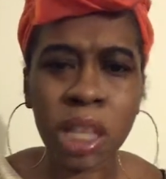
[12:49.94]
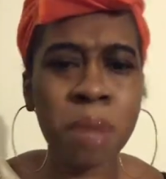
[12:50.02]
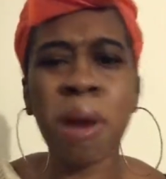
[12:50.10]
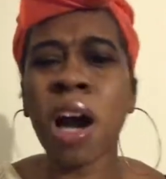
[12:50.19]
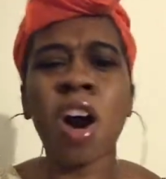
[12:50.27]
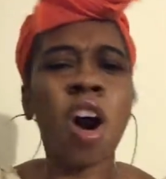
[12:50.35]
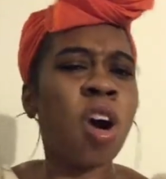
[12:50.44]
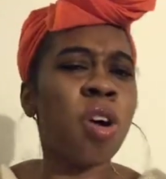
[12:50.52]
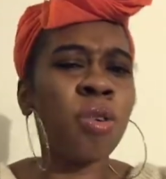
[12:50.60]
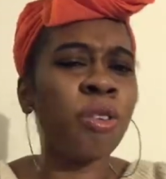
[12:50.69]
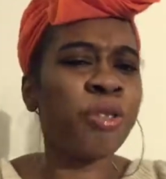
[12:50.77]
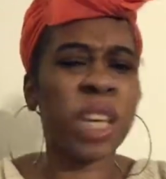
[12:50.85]
My
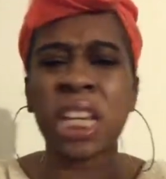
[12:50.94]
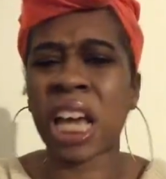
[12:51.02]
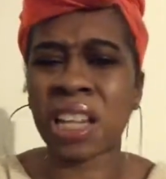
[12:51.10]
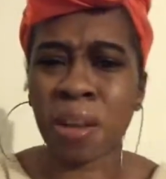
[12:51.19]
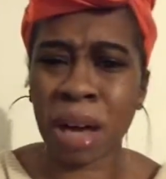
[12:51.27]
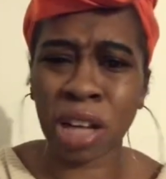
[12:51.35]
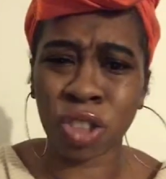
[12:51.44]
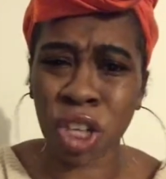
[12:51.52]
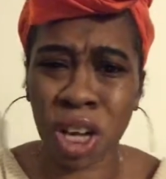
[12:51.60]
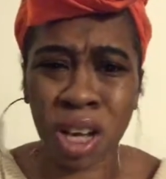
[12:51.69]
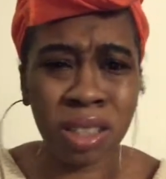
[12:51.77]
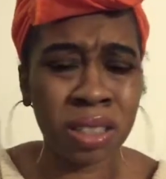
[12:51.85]
whole feed ain't about
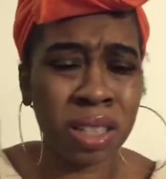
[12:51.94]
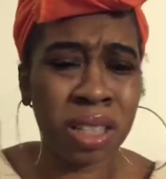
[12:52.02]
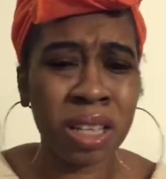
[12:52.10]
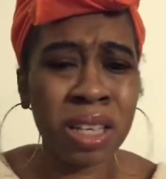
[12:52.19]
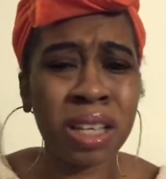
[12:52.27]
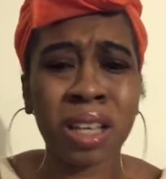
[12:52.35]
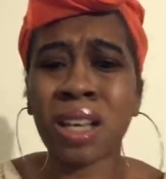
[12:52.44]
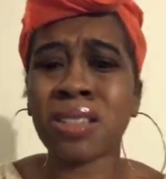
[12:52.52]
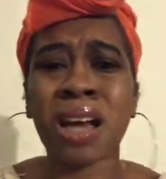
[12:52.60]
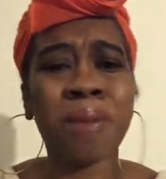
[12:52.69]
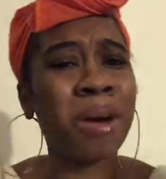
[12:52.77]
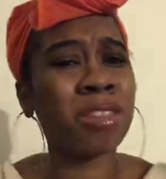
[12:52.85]
y'all. Because
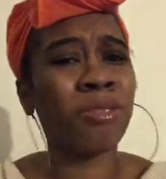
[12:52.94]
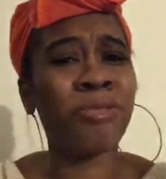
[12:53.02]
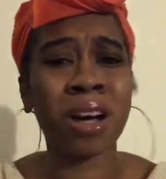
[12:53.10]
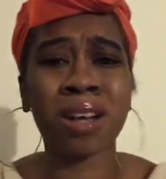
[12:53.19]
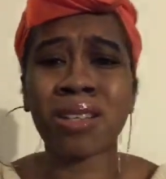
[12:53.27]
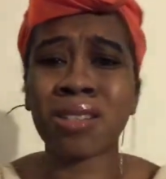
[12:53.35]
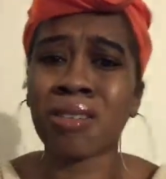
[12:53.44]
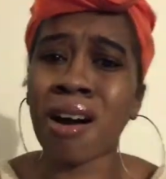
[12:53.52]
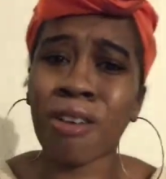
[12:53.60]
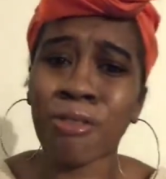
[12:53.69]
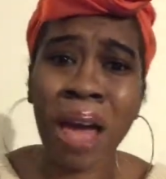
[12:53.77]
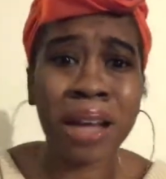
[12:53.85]
y'all motherfuckers is
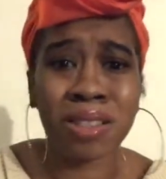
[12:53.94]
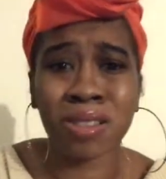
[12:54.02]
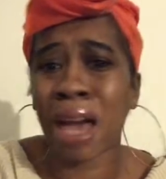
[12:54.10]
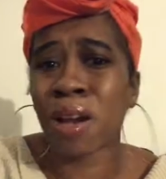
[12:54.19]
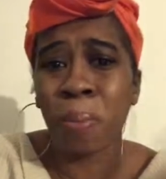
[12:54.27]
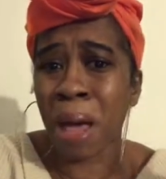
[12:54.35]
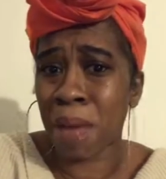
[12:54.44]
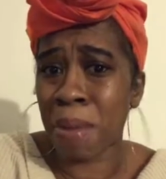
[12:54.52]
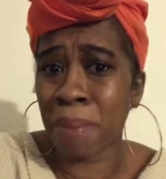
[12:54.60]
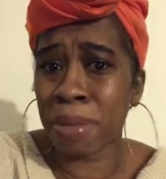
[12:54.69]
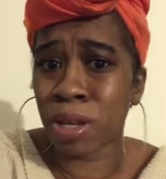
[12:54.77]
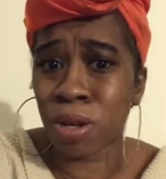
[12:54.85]
non-factors. Y'all don't pay
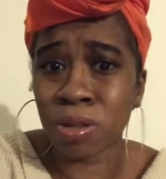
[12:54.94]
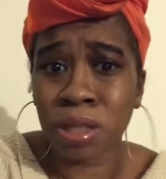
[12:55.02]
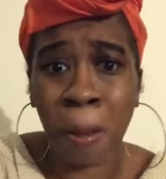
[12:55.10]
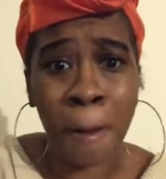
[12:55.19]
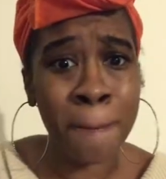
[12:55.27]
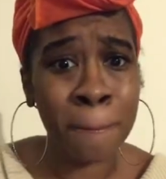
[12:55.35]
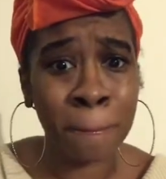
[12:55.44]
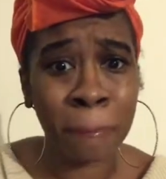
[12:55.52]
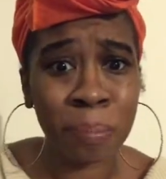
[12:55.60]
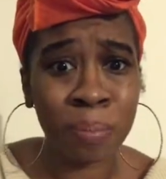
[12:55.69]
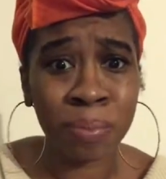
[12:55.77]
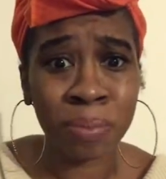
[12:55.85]
my bills.
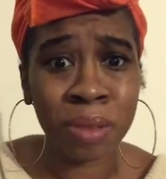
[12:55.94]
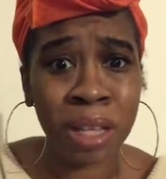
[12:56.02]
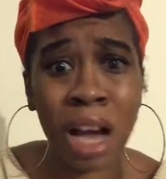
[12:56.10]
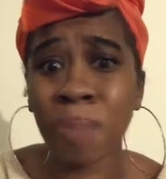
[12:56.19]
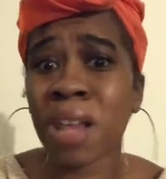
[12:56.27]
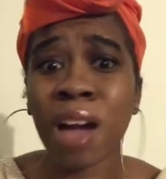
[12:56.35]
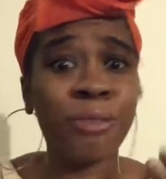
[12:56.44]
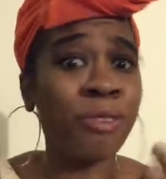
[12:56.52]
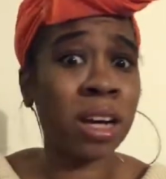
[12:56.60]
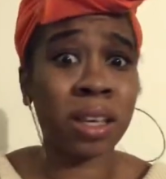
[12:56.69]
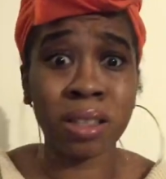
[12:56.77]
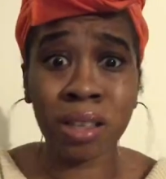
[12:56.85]
I'm not
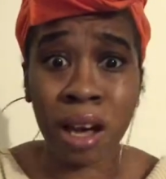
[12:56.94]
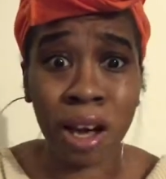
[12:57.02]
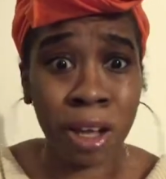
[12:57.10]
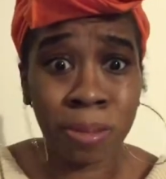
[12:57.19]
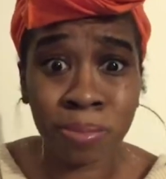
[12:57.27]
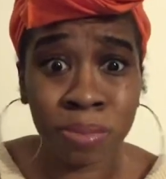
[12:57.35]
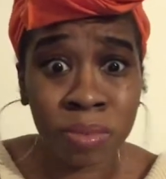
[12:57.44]
fucking y'all.